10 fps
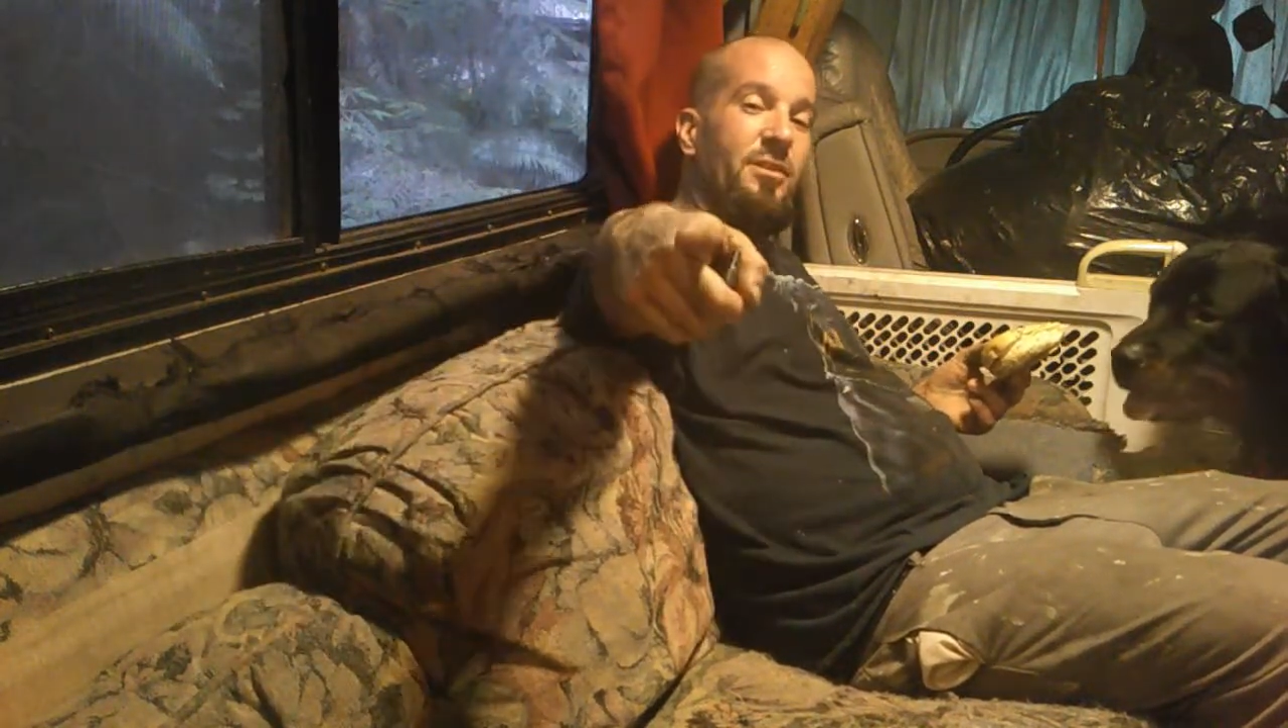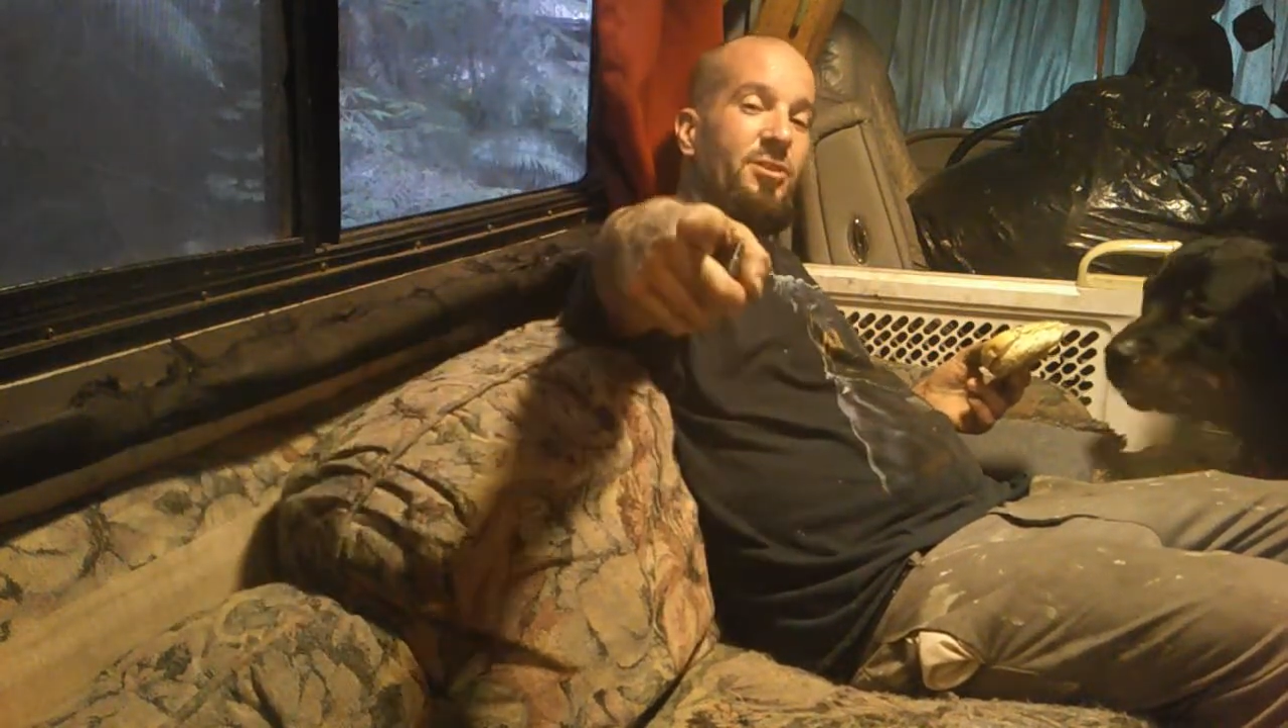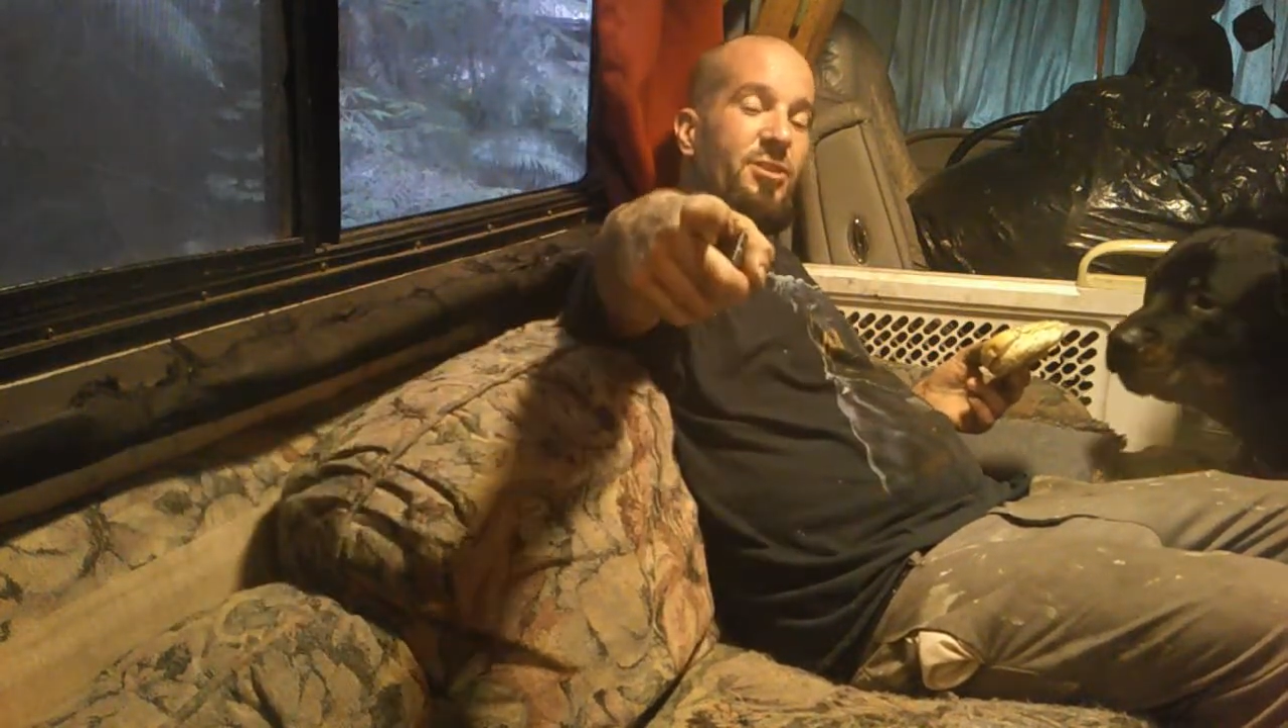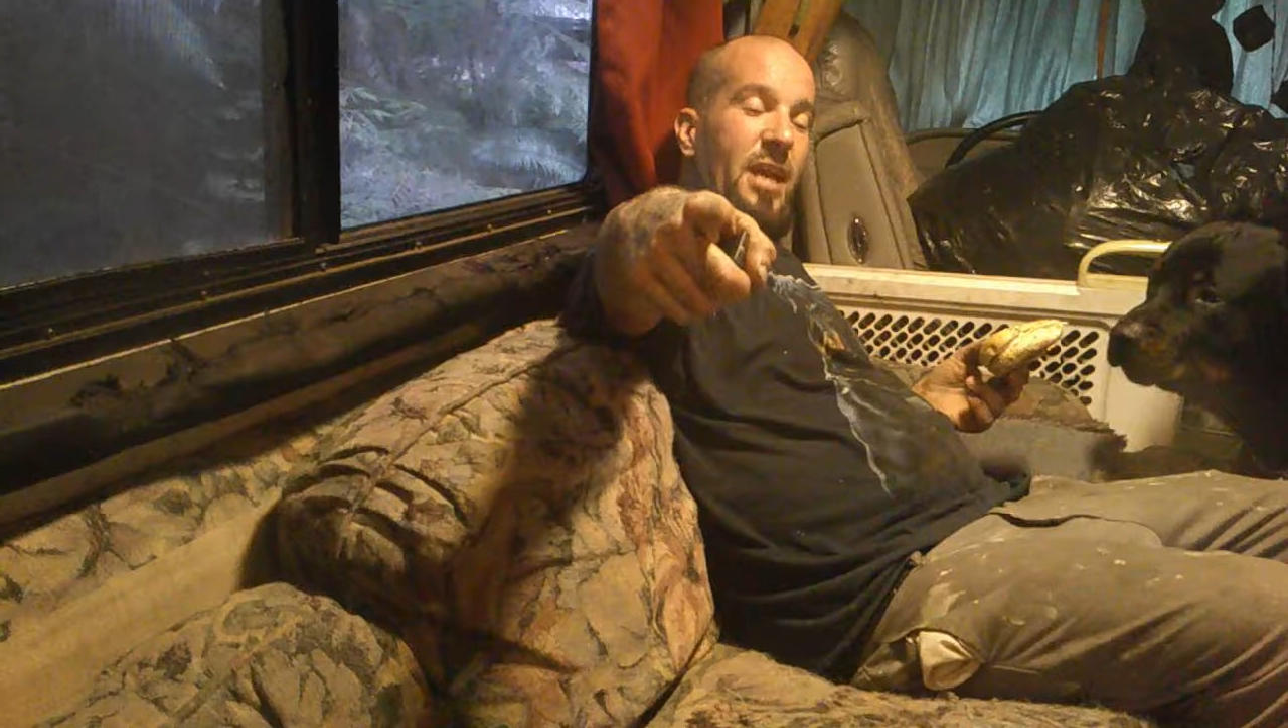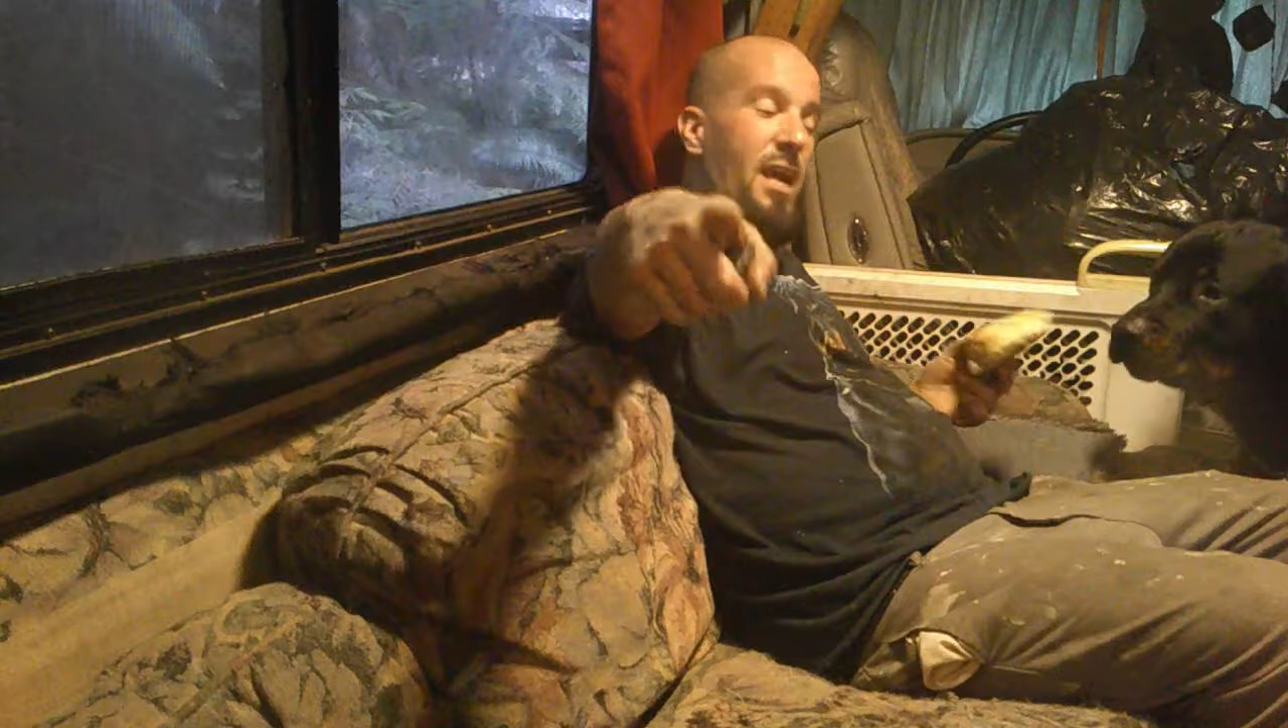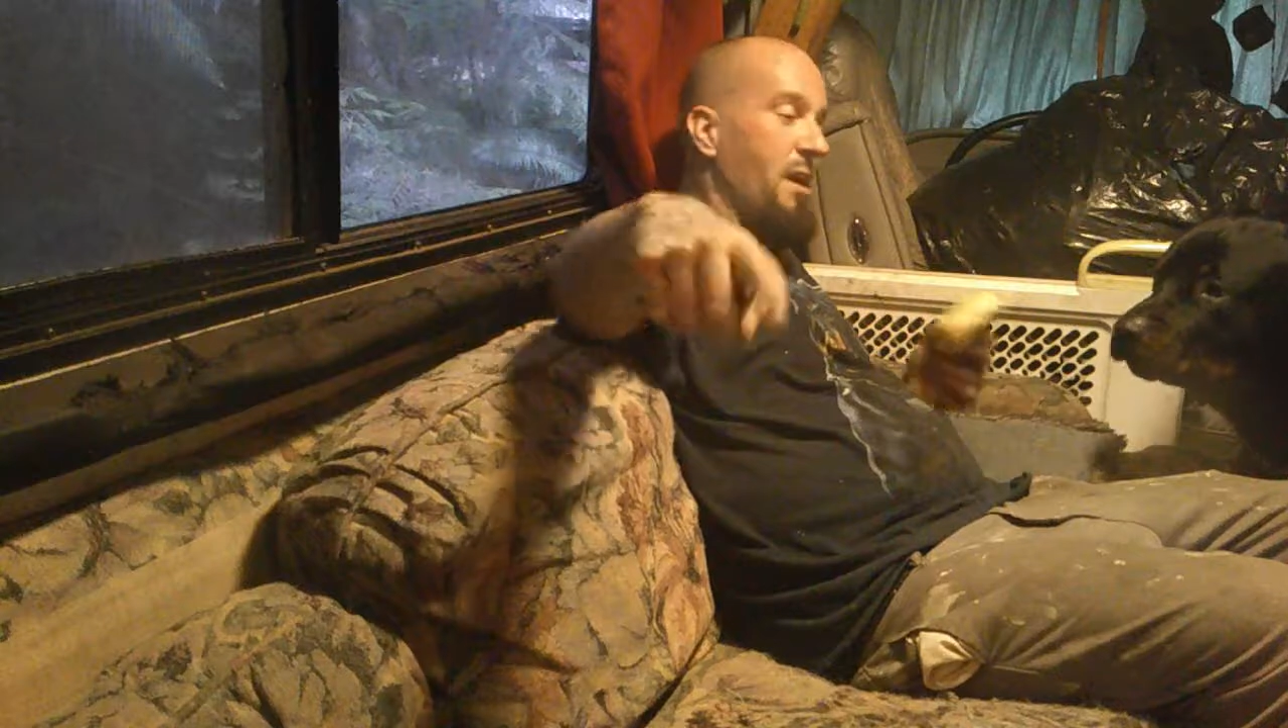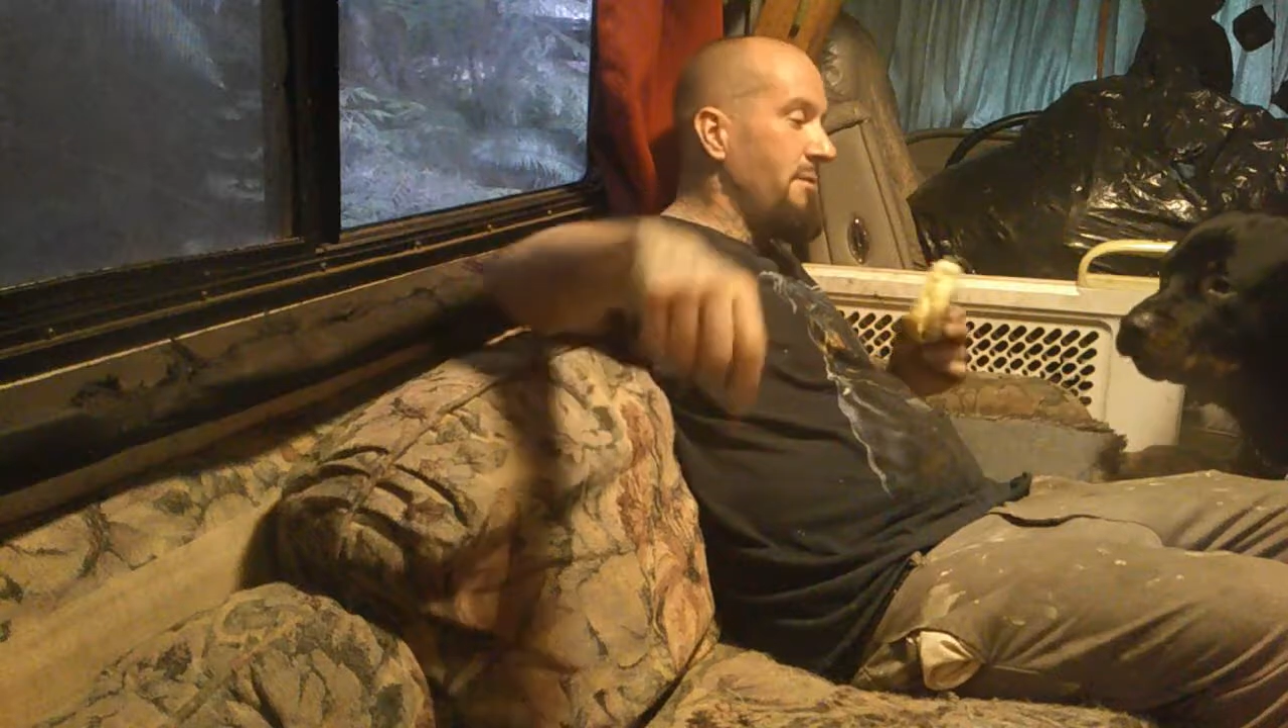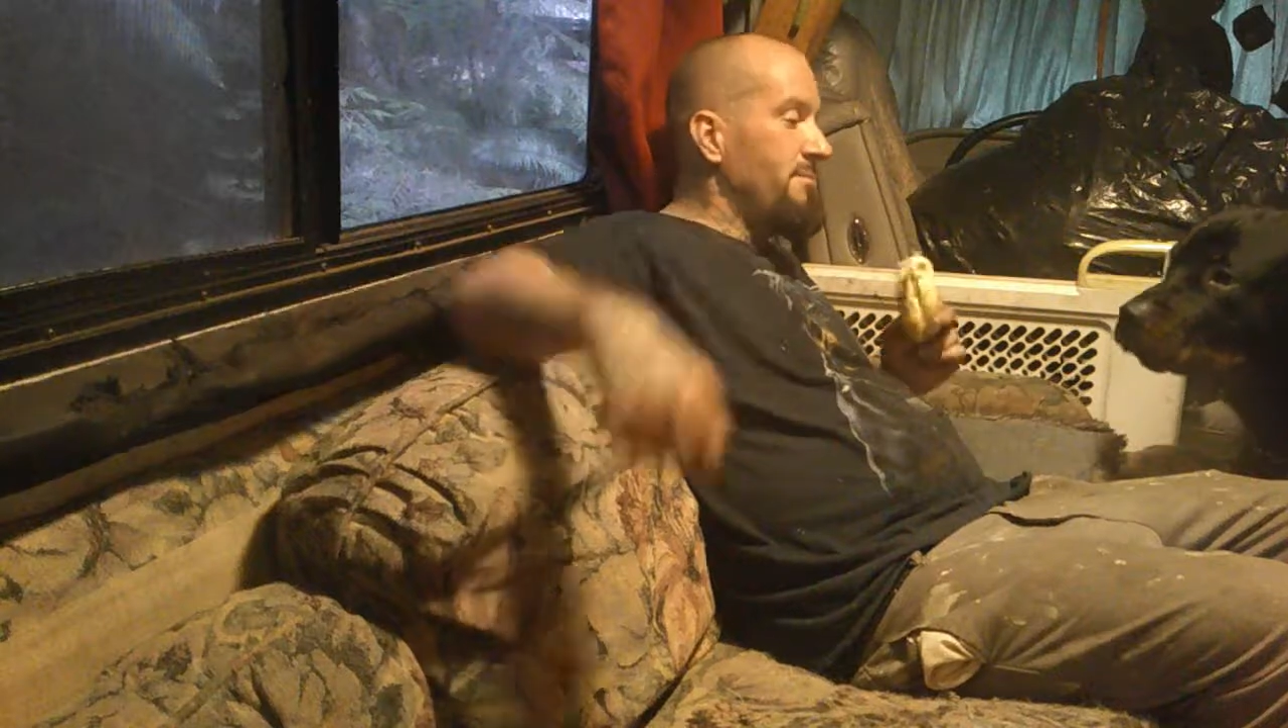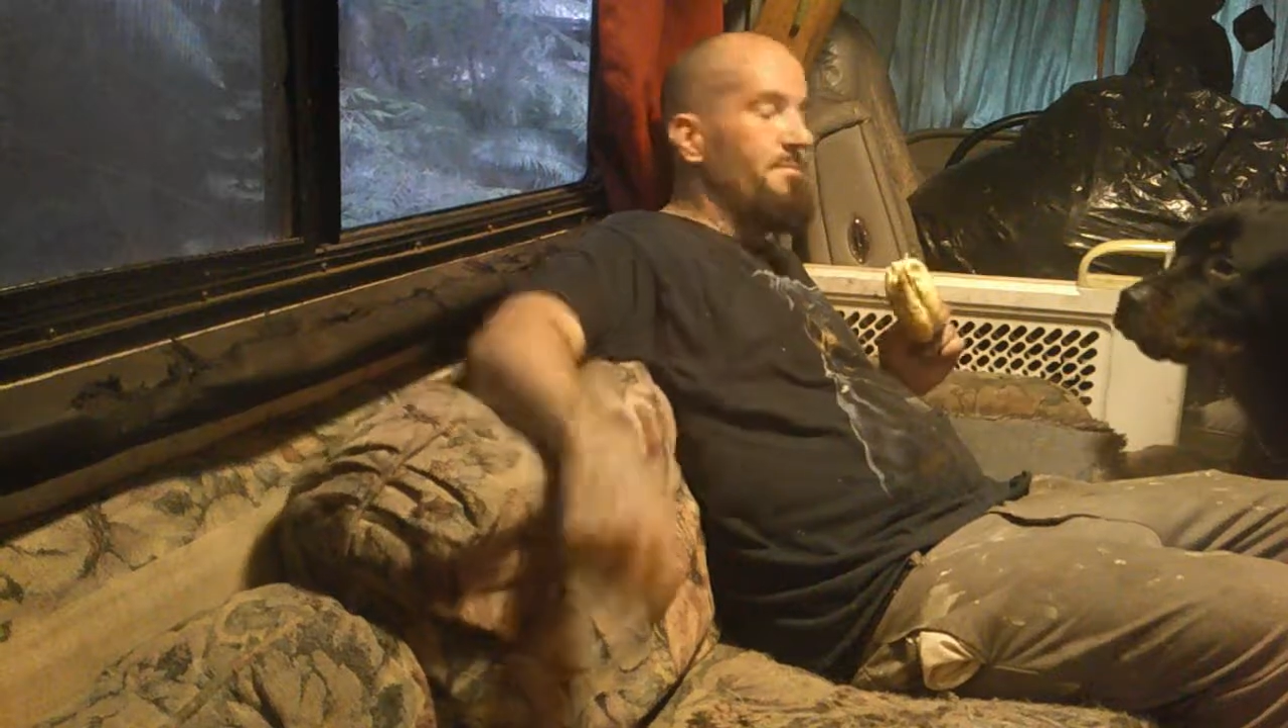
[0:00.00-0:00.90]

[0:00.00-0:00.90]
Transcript: share,